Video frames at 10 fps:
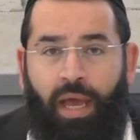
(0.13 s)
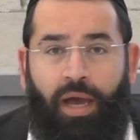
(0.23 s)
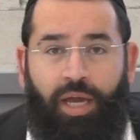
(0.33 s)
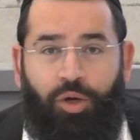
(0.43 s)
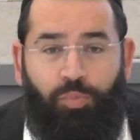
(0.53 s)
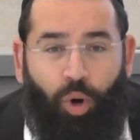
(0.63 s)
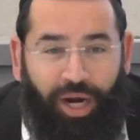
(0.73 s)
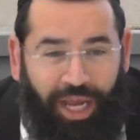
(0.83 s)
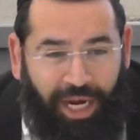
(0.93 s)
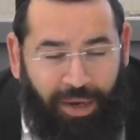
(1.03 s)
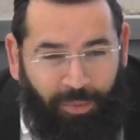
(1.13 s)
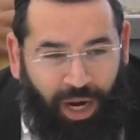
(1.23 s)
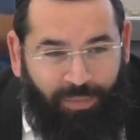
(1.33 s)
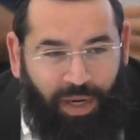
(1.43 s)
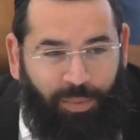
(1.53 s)
Hey, good morning,
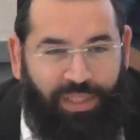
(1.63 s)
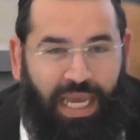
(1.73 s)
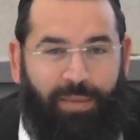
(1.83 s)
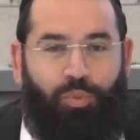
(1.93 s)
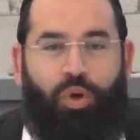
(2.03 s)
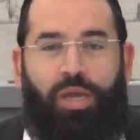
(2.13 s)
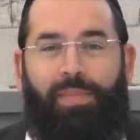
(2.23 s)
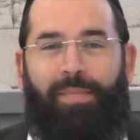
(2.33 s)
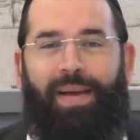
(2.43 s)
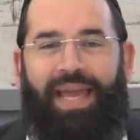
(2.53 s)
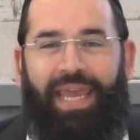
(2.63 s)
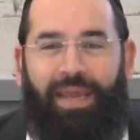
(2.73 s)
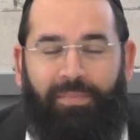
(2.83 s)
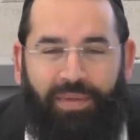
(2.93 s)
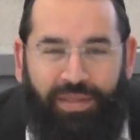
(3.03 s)
Morai Rabotai, Bruchim
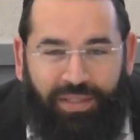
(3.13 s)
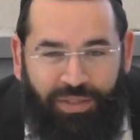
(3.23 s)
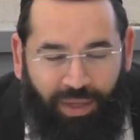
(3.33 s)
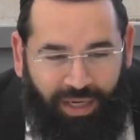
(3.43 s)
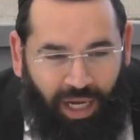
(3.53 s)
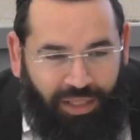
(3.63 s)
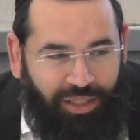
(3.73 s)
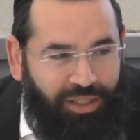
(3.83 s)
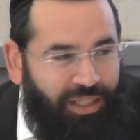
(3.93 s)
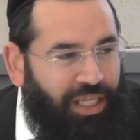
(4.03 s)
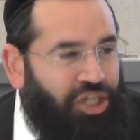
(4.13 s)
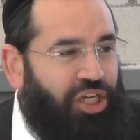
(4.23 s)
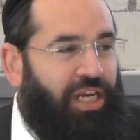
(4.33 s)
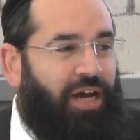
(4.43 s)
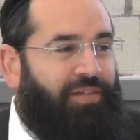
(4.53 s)
Abayim, to another
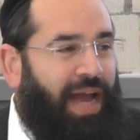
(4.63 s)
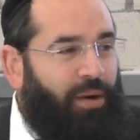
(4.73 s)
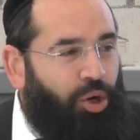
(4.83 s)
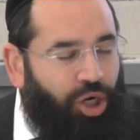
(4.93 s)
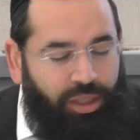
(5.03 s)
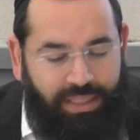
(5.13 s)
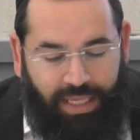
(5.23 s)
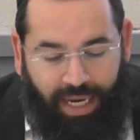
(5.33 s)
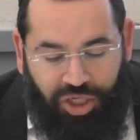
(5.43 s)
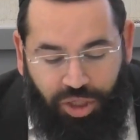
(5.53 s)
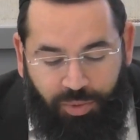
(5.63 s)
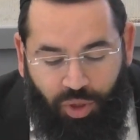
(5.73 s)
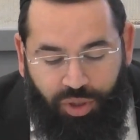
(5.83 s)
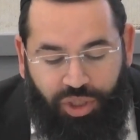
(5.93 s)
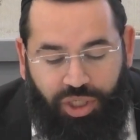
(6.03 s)
edition of our Zera
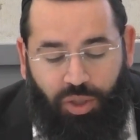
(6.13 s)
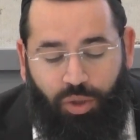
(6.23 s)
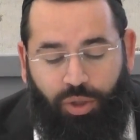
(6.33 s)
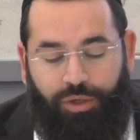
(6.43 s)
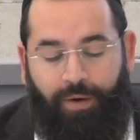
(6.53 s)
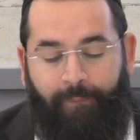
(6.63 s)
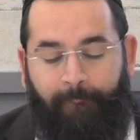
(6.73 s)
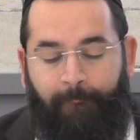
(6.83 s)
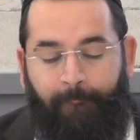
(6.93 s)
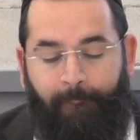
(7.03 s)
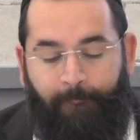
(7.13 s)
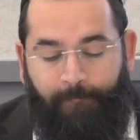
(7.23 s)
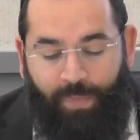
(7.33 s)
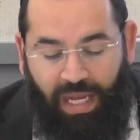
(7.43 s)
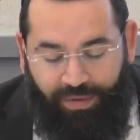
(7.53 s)
Shimshon Shiur
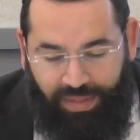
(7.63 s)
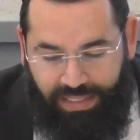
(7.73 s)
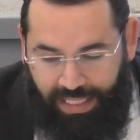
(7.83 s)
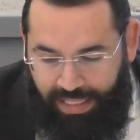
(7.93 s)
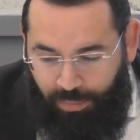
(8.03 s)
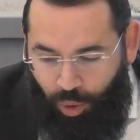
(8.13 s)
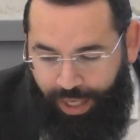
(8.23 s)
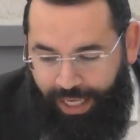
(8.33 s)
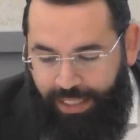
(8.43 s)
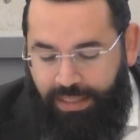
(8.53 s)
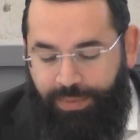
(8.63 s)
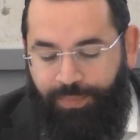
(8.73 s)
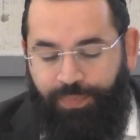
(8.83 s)
of the Sunday mornings.